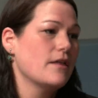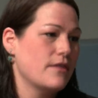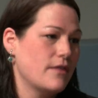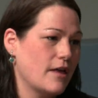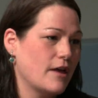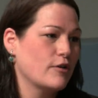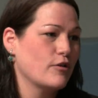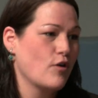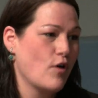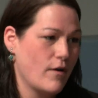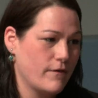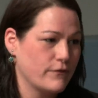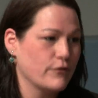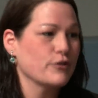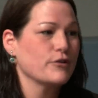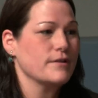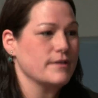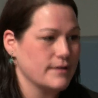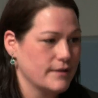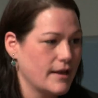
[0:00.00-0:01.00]
that are
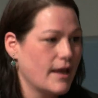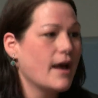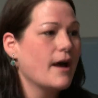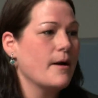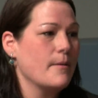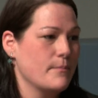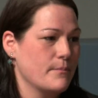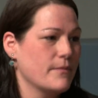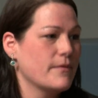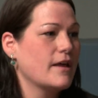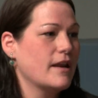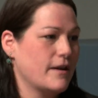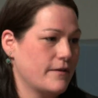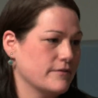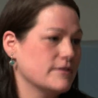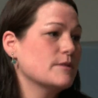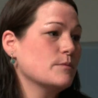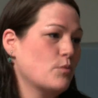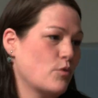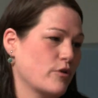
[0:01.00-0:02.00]
offered that
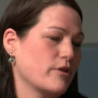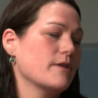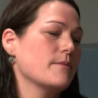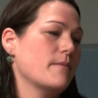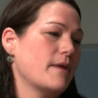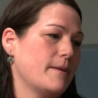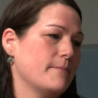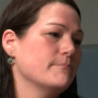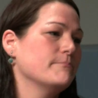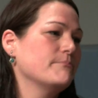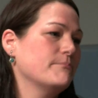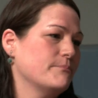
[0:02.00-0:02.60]
have supported me.